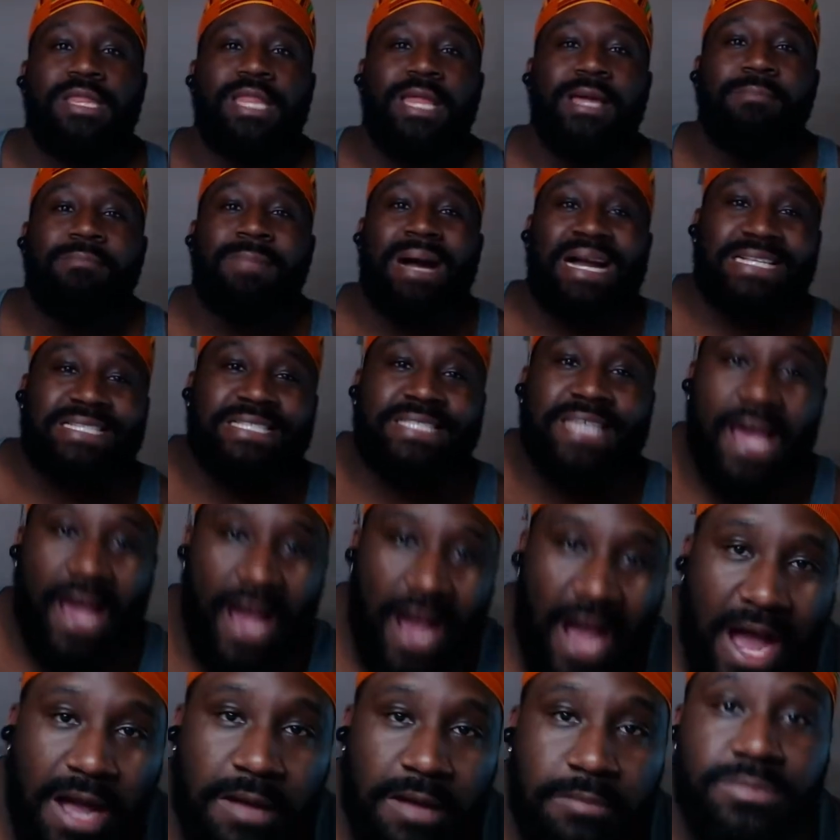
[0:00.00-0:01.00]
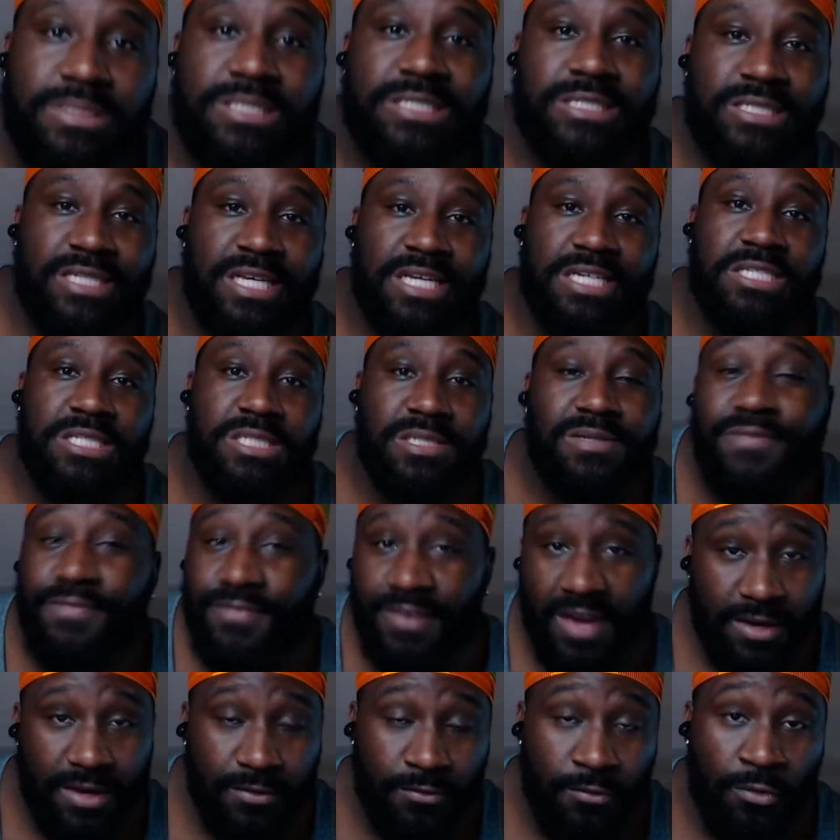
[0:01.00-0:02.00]
my top 6
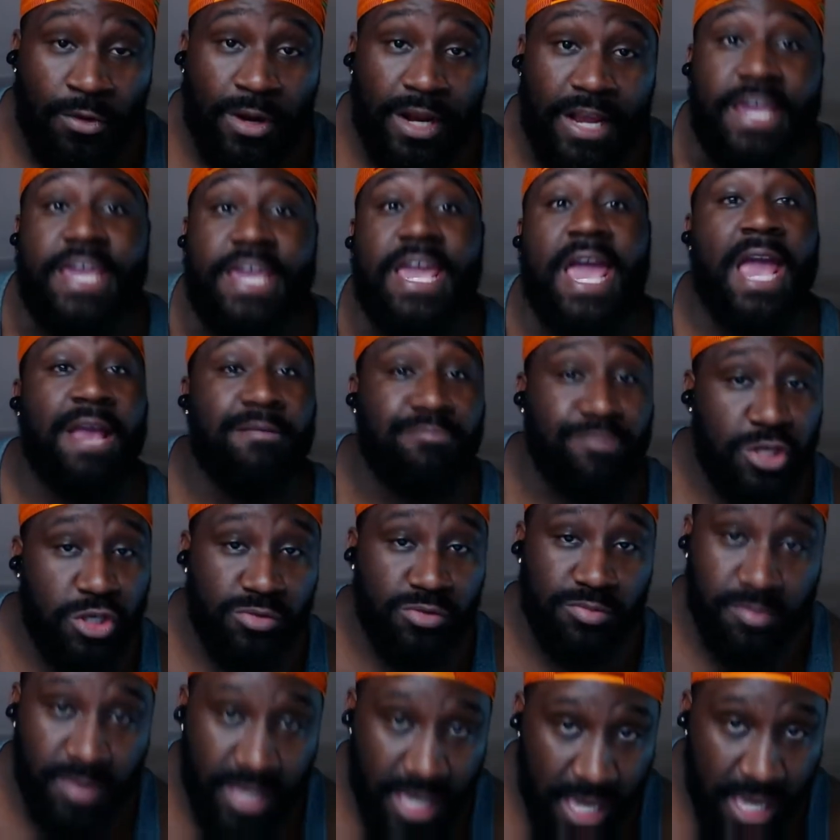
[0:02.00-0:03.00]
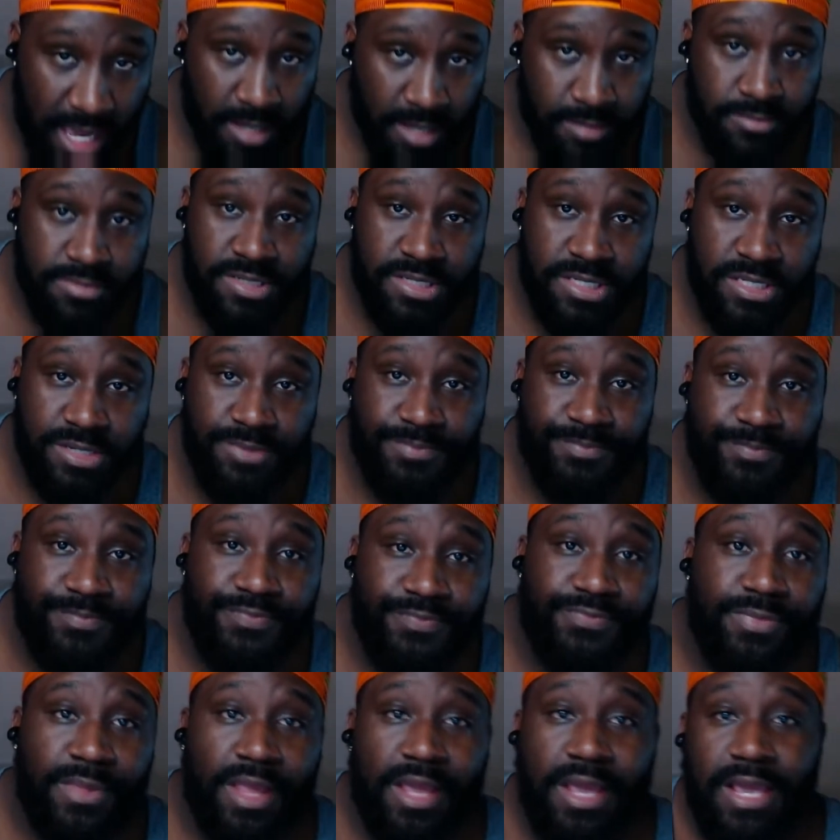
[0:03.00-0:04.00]
favorite GameCube games.
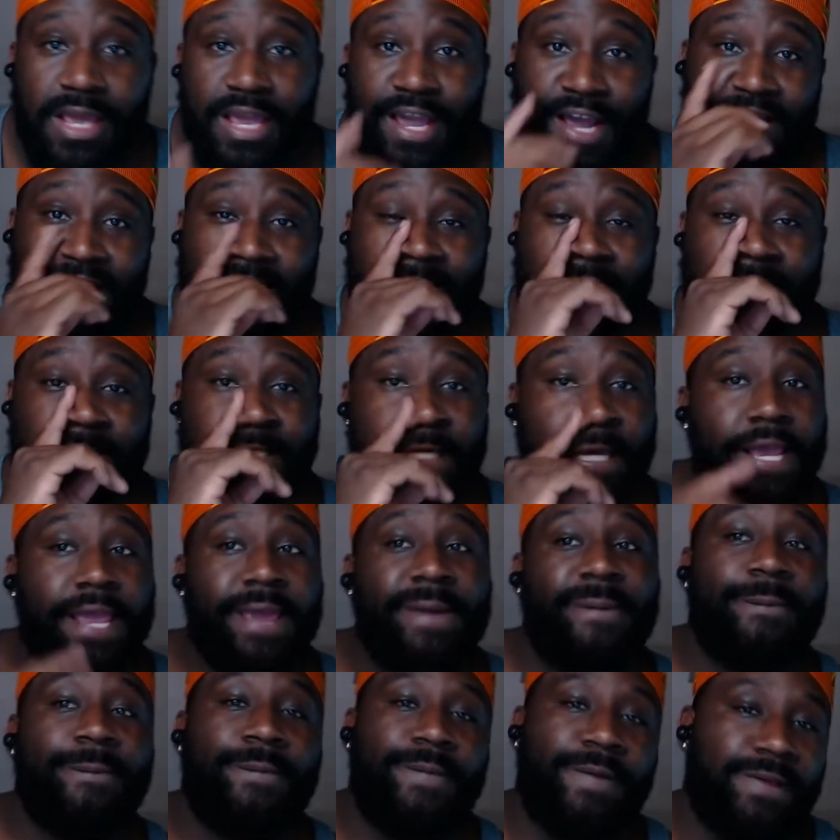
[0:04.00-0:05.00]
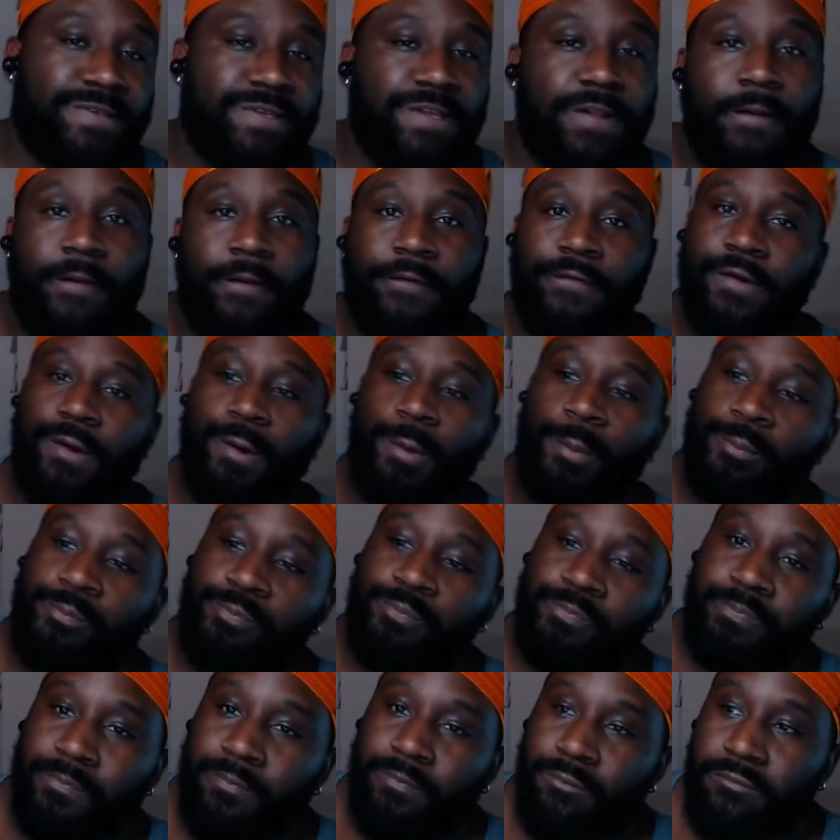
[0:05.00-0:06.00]
It's another
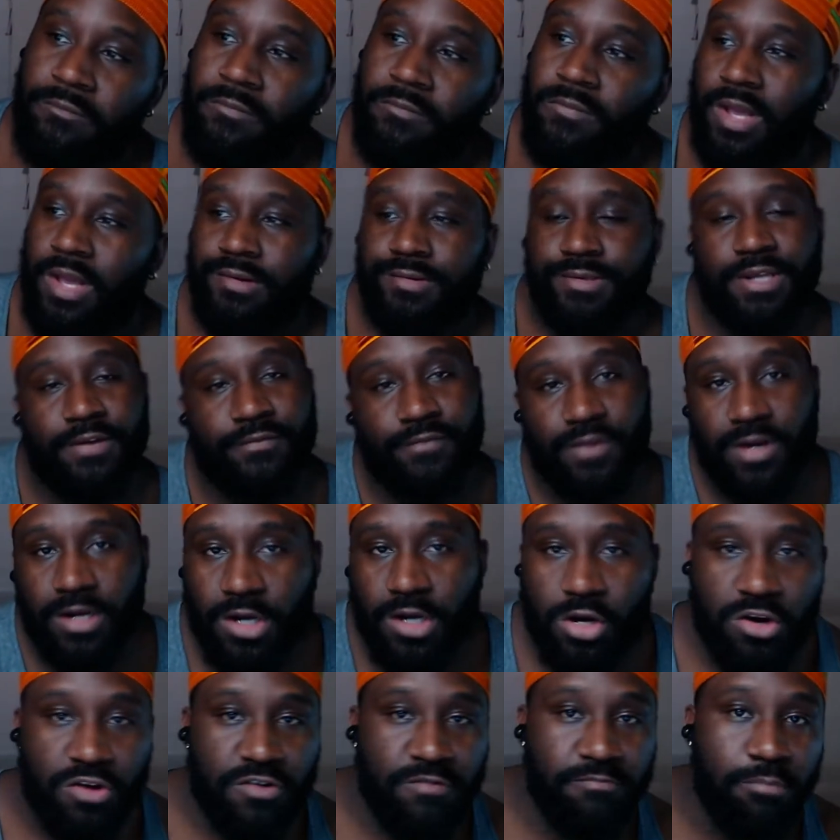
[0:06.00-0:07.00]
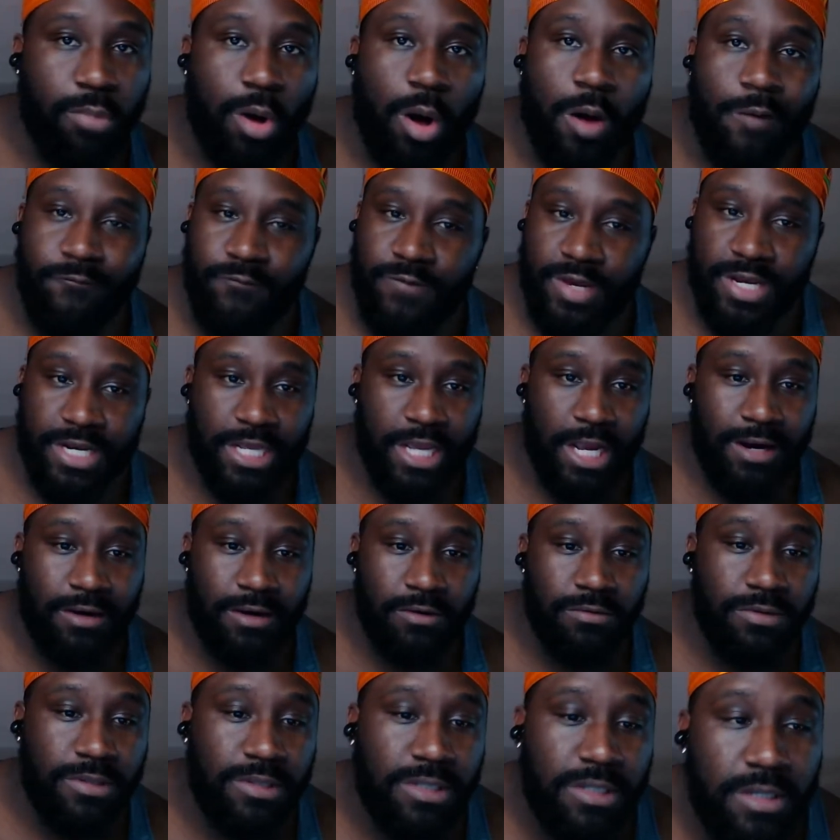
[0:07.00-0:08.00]
different curveball video,
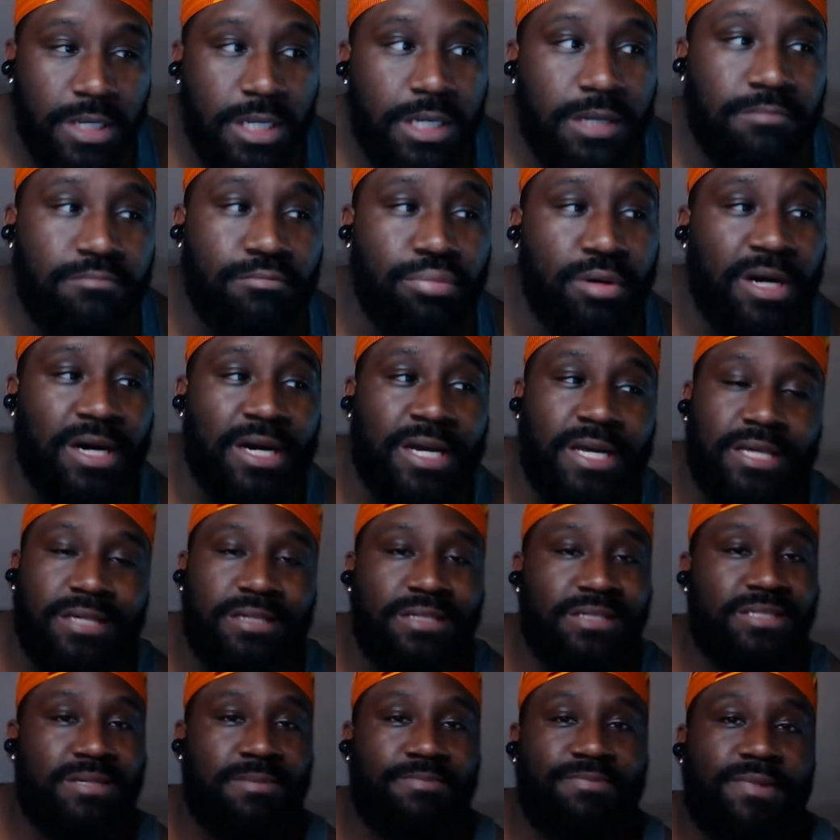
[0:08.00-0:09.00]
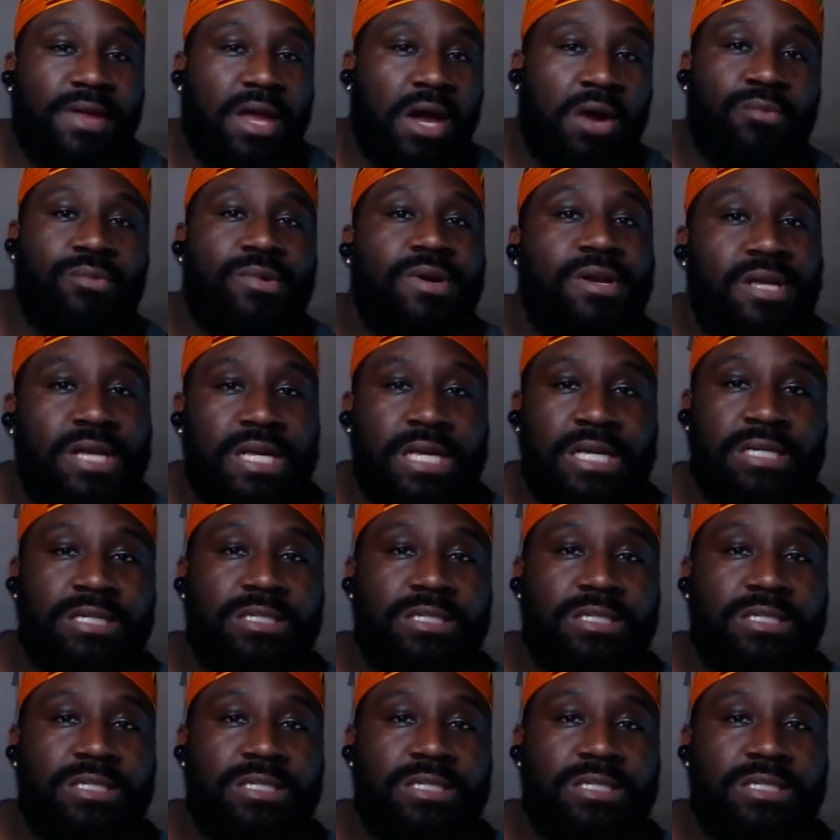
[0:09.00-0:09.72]
but it's something I want to